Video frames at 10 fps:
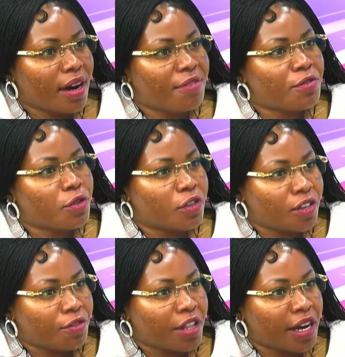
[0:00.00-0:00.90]
a future
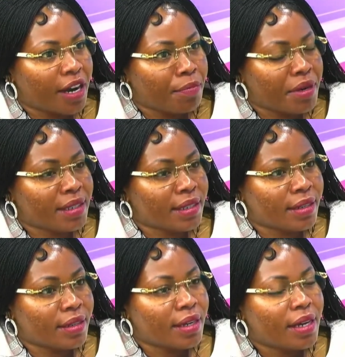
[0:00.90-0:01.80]
for the young
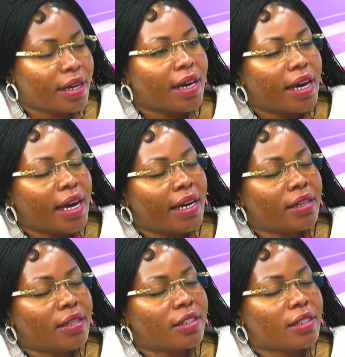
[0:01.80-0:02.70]
person.
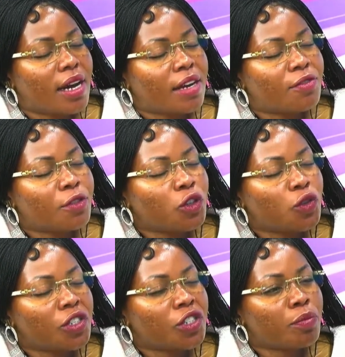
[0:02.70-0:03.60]
And
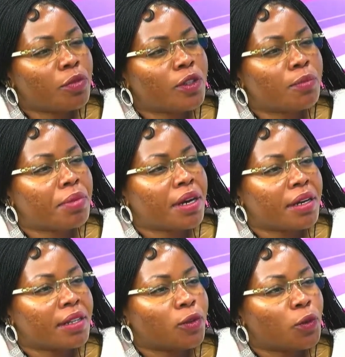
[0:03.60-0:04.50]
unfortunately, most
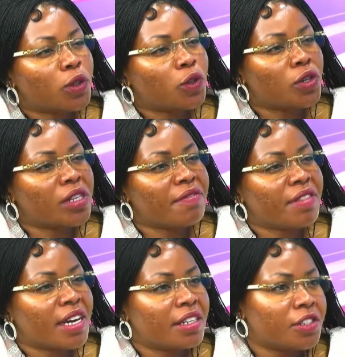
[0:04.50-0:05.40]
parents want to
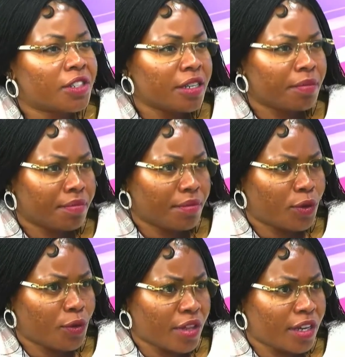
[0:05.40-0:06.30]
live their dream
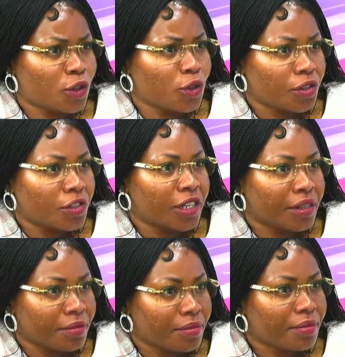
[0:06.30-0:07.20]
through their
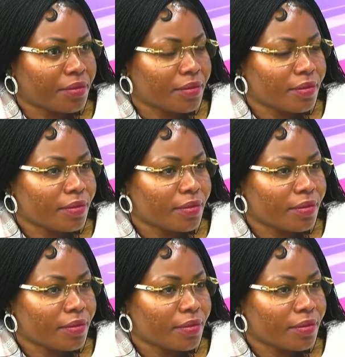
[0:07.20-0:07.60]
children. Huh.